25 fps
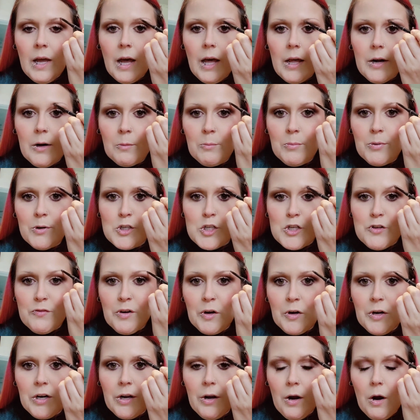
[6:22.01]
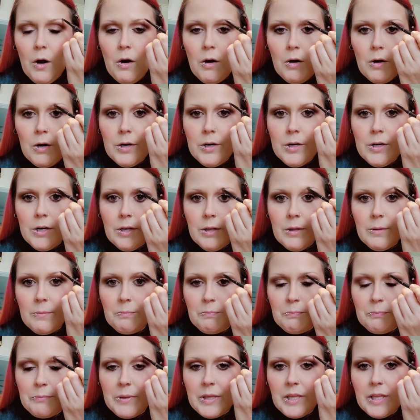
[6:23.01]
I don't push very hard
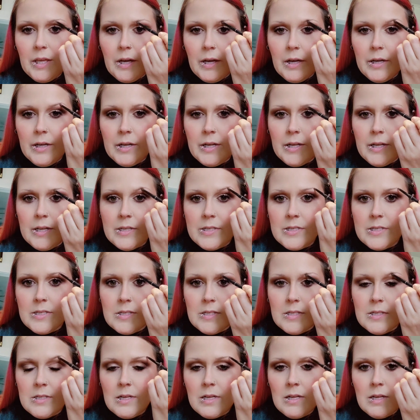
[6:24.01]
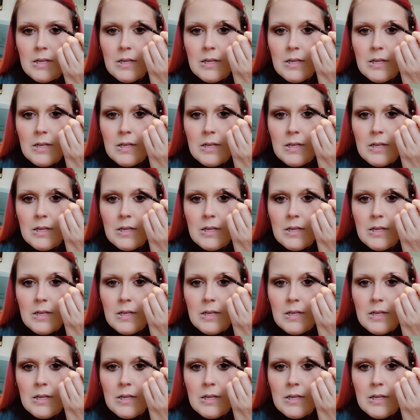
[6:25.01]
because